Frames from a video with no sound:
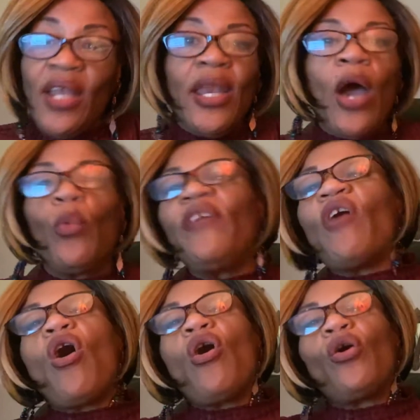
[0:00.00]
Now we've
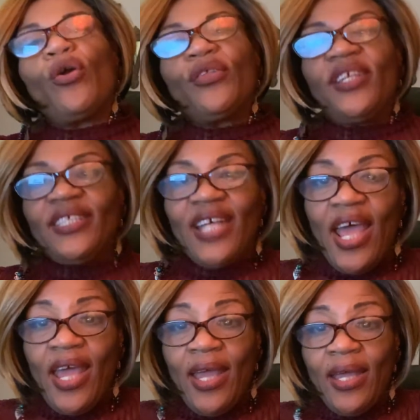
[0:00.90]
all heard the
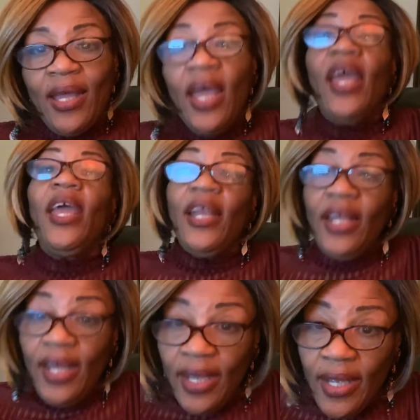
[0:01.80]
saying, it
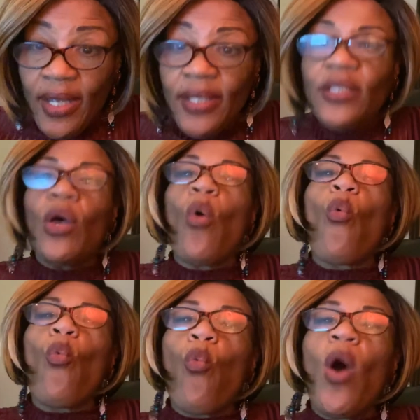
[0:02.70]
is
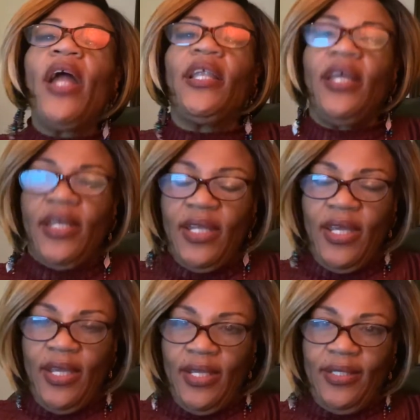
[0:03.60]
what it
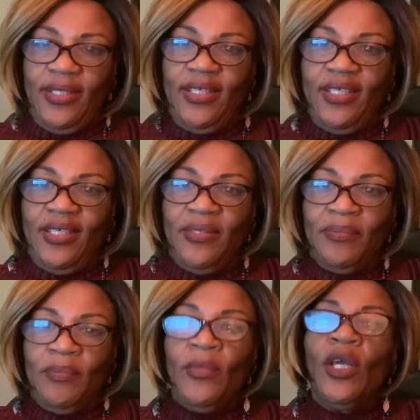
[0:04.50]
is.
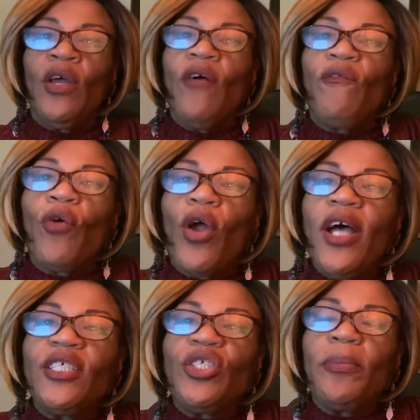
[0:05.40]
For
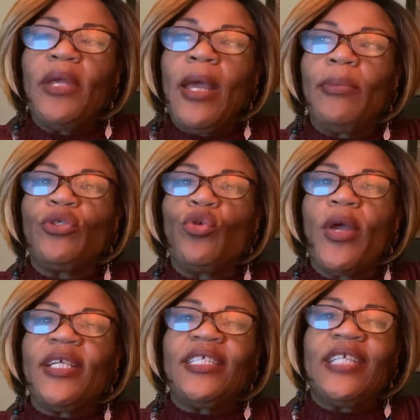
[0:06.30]
us to be able to
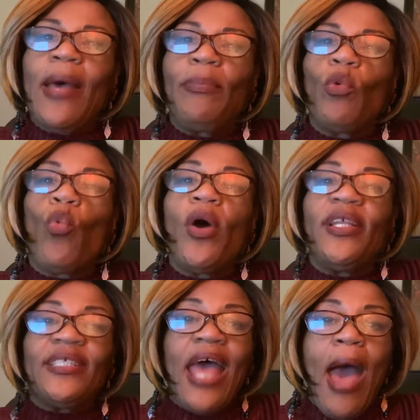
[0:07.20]
accept what
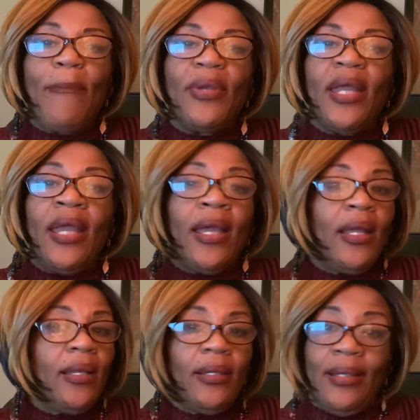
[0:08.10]
is
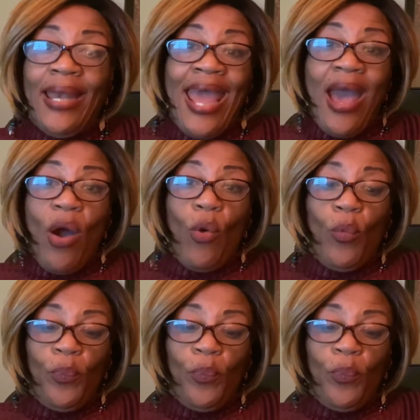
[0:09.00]
happening now.